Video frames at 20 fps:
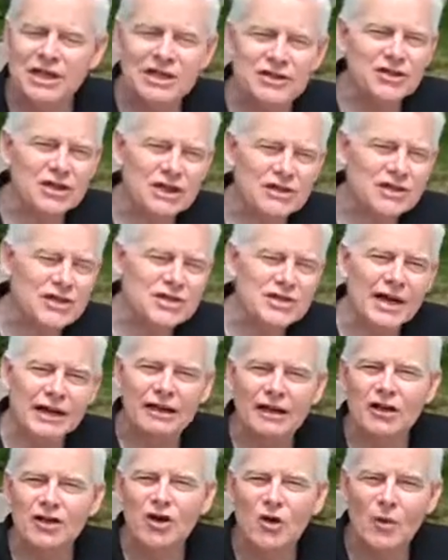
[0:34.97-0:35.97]
Teaching is a
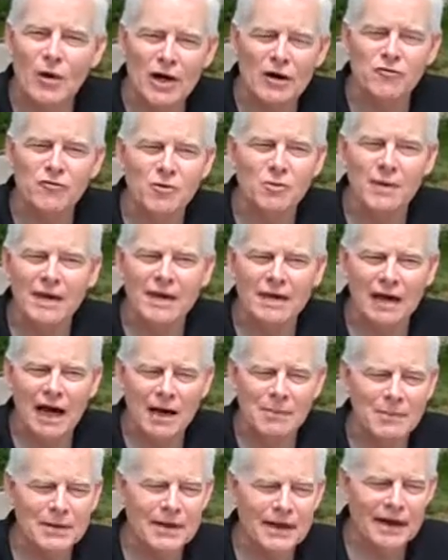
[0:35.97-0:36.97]
second career for me.
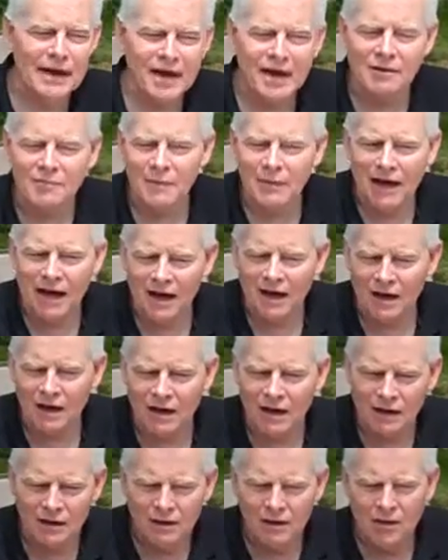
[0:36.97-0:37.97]
I began
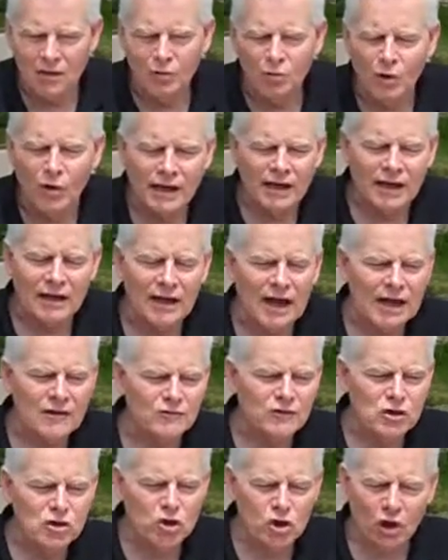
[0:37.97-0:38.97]
my working
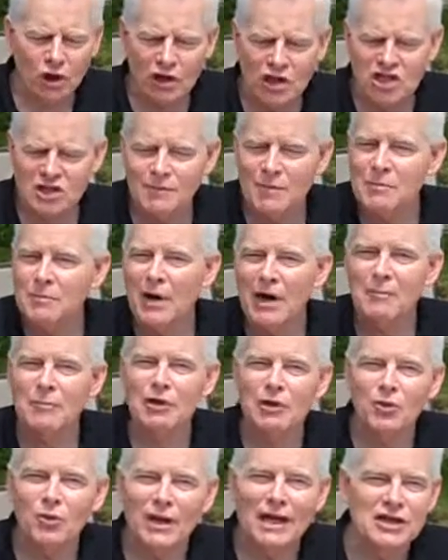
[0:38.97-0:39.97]
life in journalism and
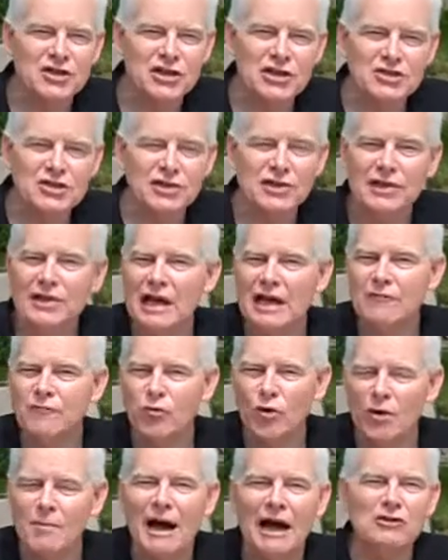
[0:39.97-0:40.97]
public relations and did
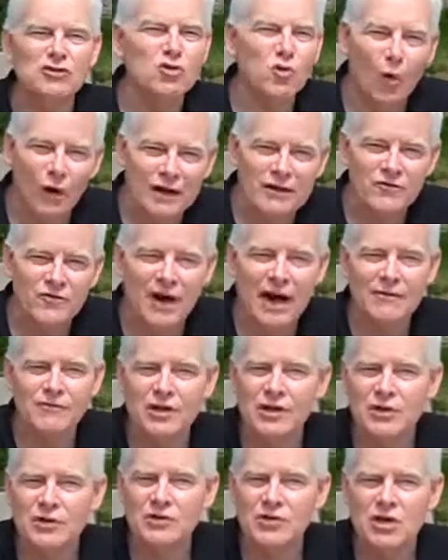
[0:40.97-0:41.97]
that for about
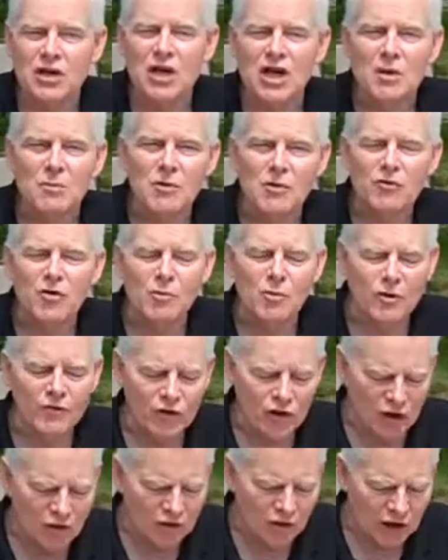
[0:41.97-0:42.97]
25 years before
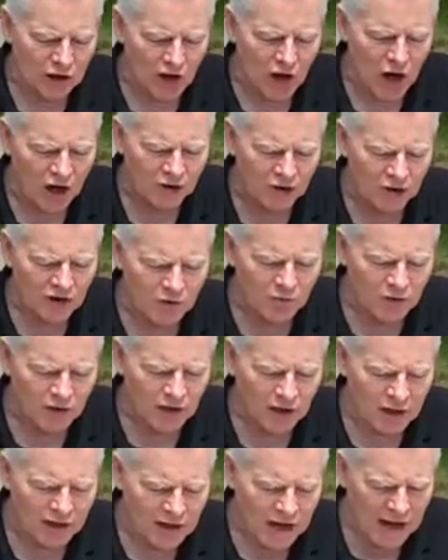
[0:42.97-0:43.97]
moving over to Cahawga
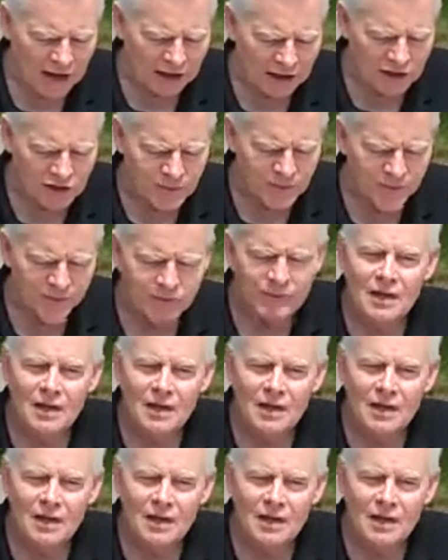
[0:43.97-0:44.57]
Community College.